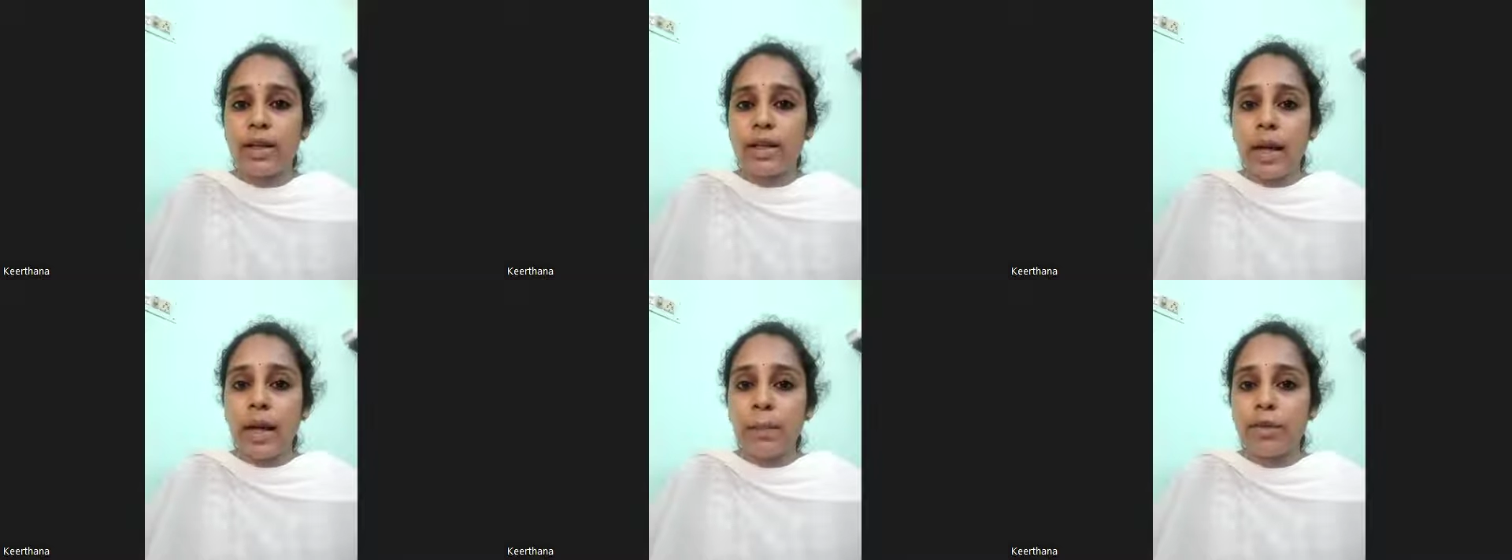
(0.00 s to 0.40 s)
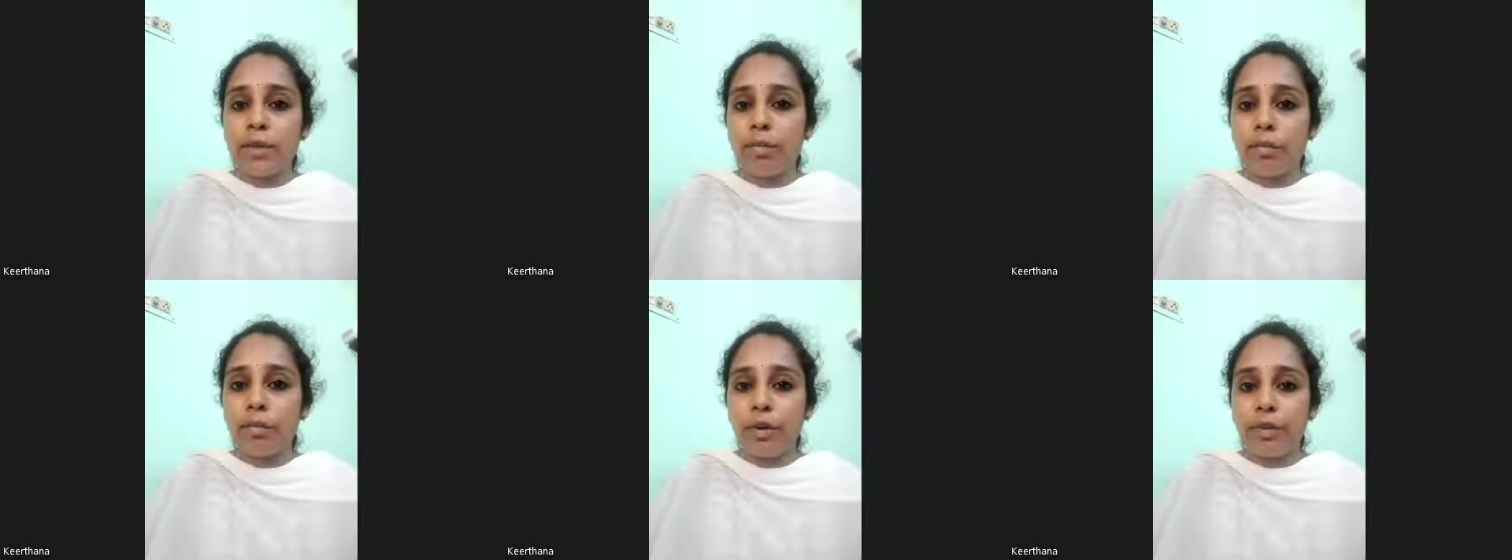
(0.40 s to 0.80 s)
Types
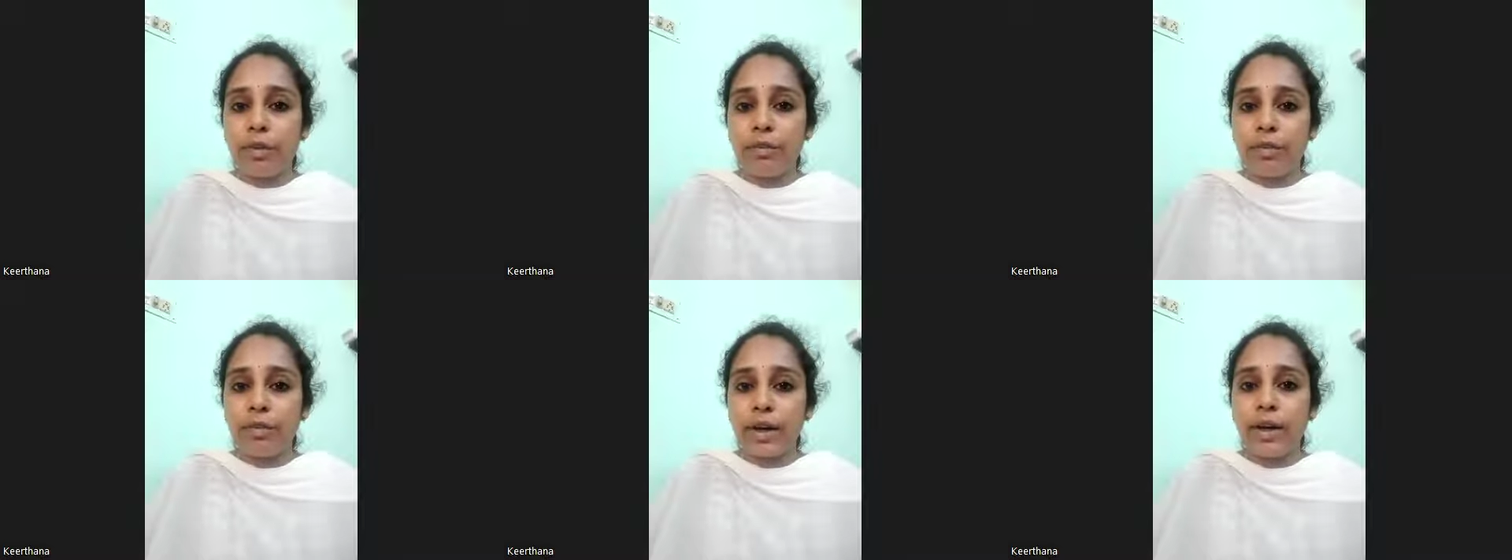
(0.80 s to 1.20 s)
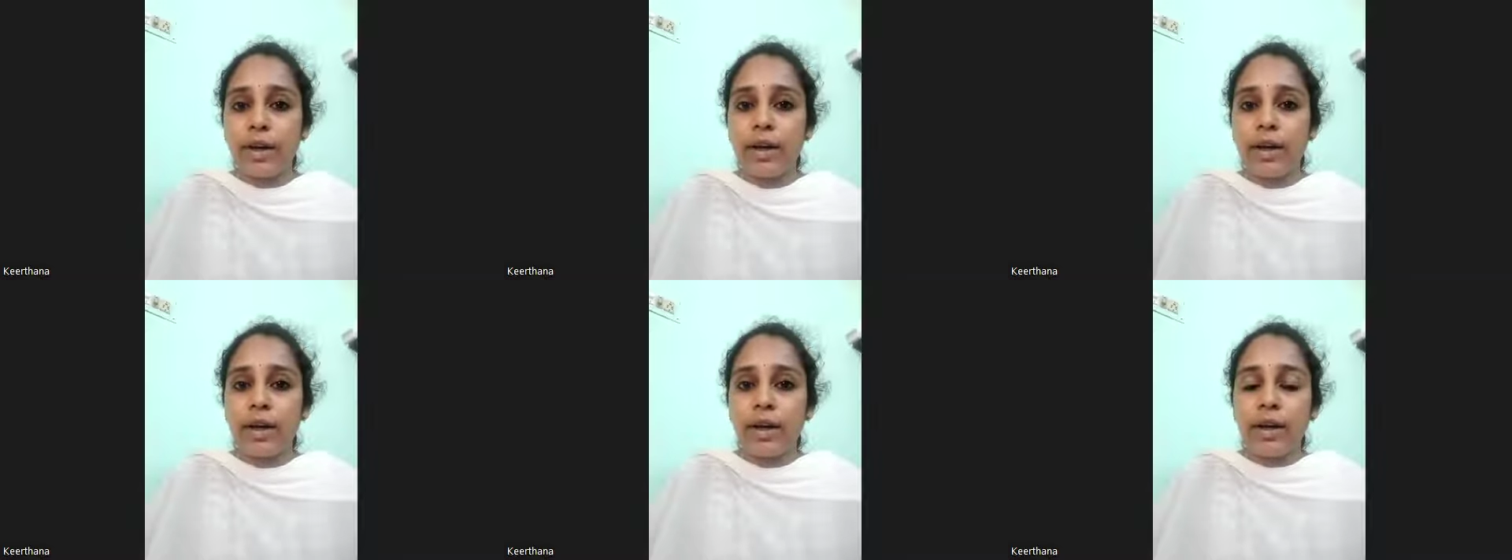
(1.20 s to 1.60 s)
of modifier:
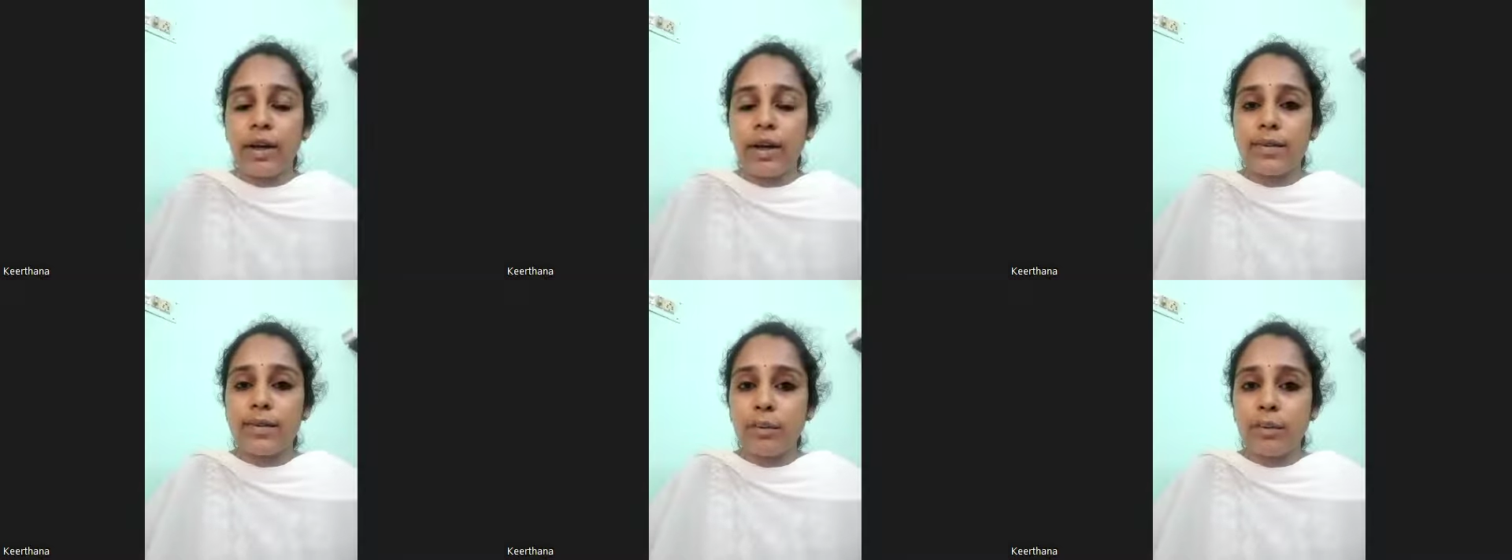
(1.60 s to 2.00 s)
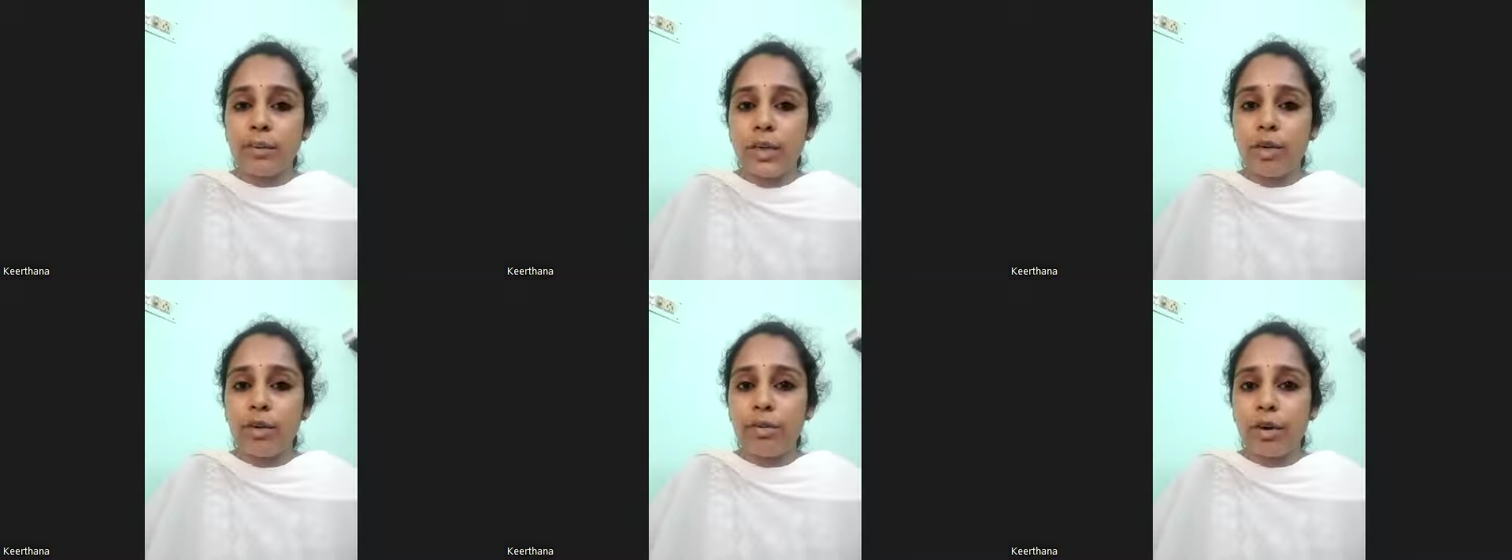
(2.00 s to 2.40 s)

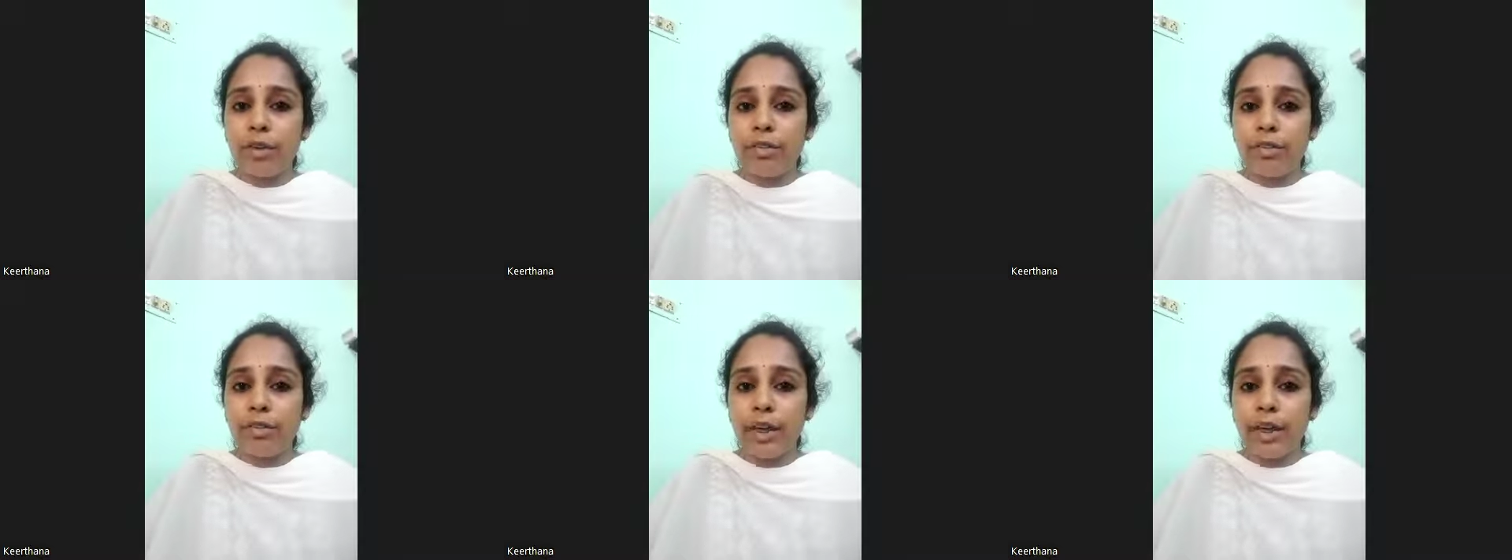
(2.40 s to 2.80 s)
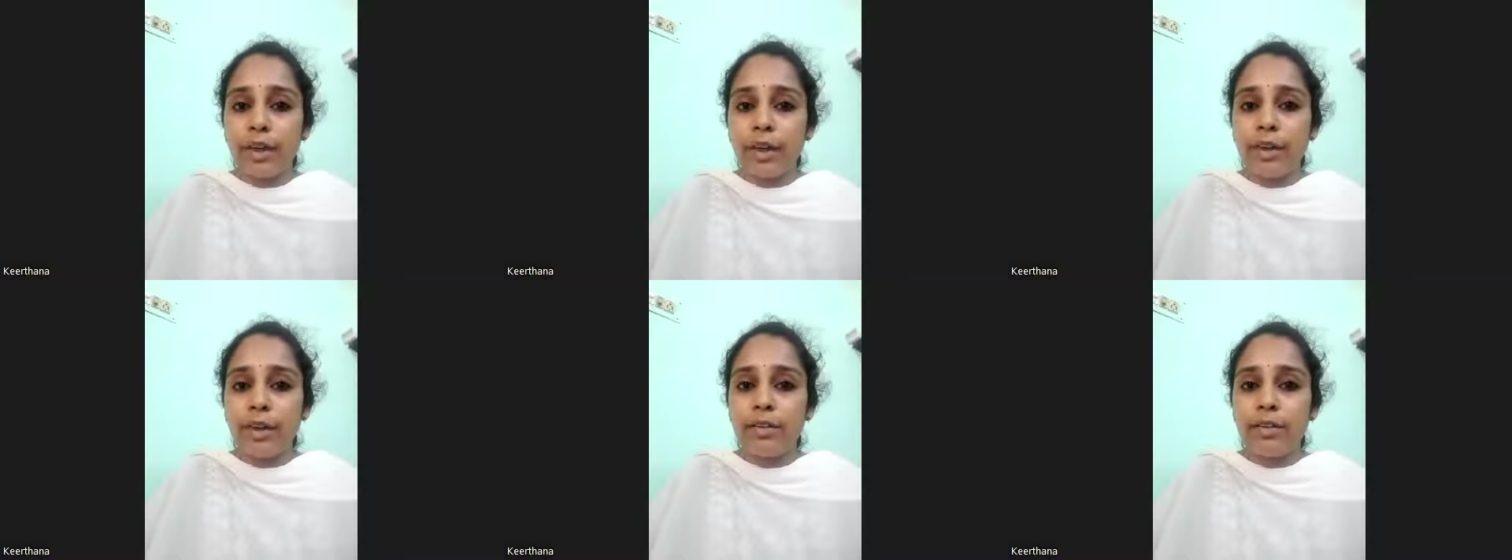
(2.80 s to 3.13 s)
CPT modifier,